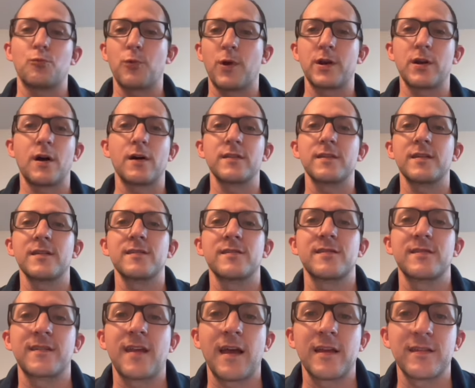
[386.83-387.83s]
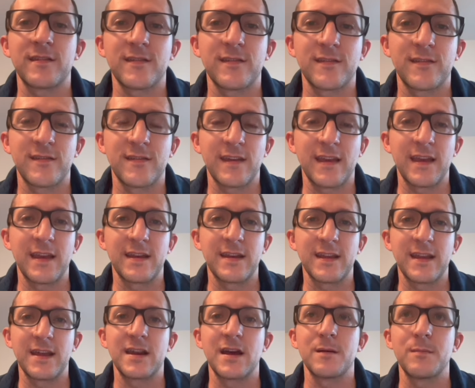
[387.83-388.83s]
run all these tests in
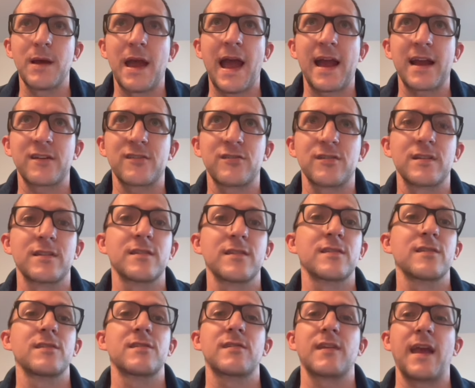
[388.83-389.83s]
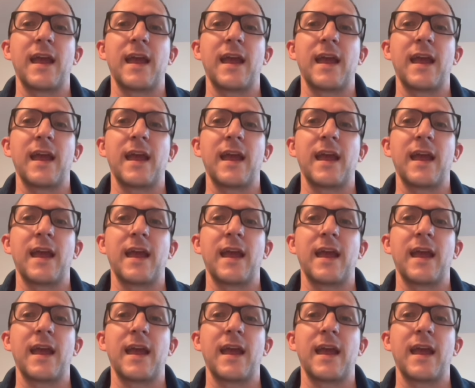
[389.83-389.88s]
GitHub Actions